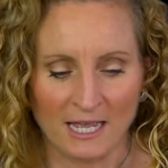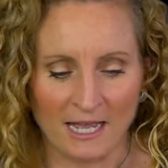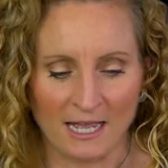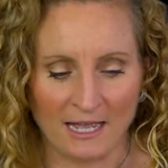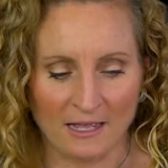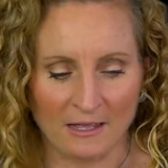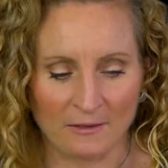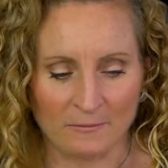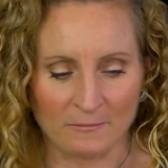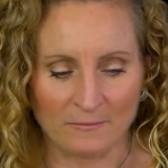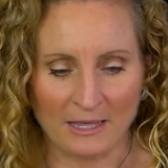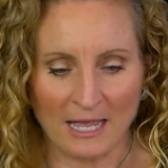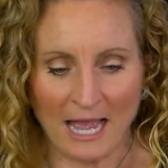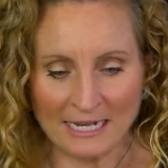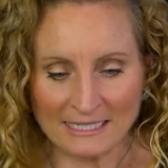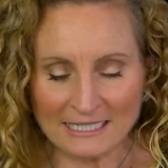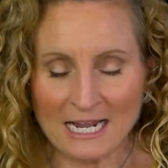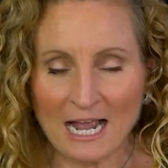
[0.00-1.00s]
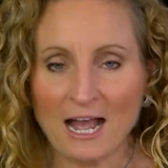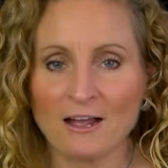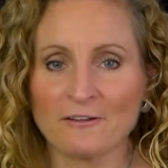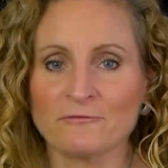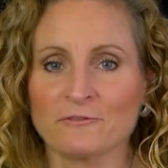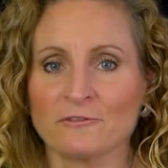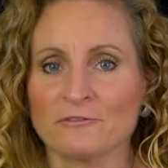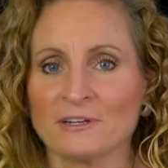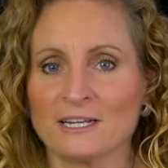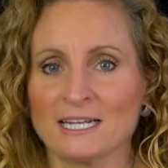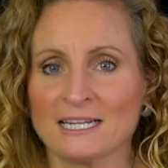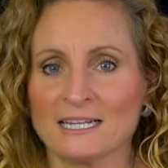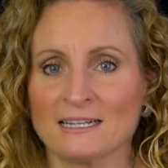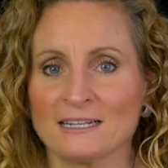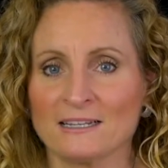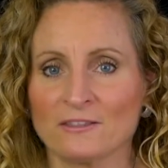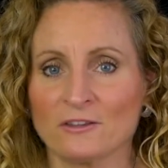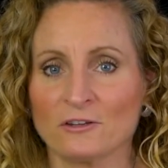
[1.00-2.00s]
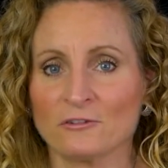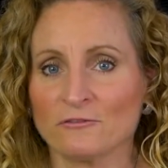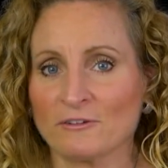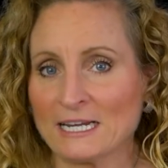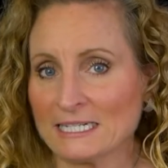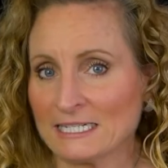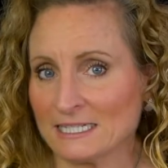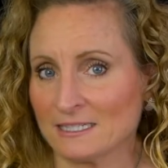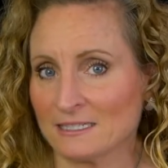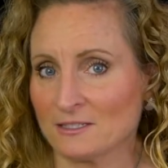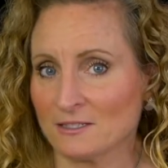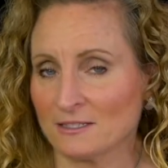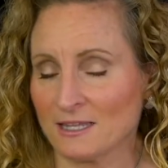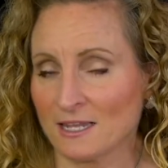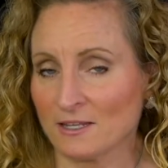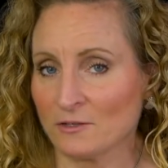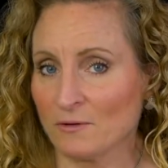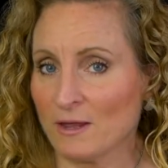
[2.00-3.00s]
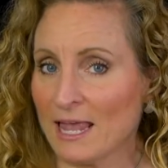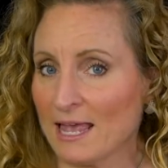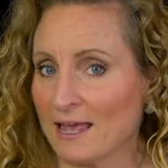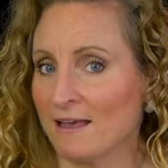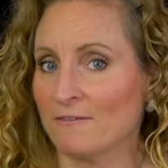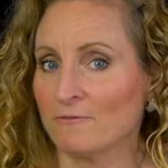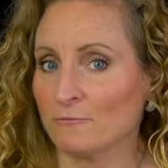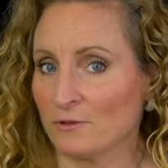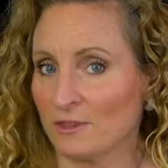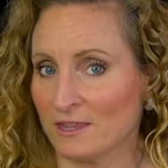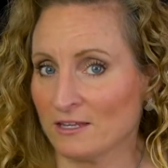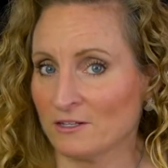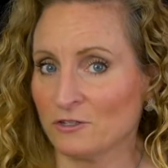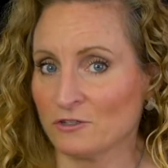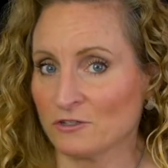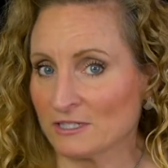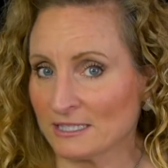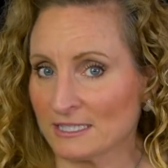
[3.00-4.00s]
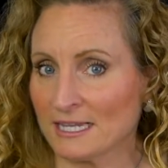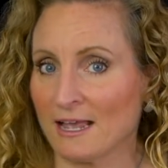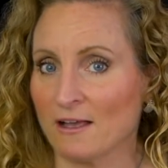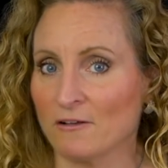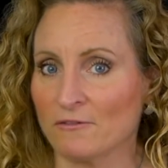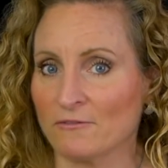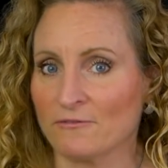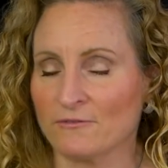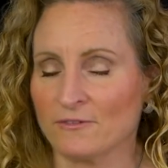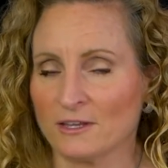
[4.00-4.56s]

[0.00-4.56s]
uncovering the greatness that you have within yourself.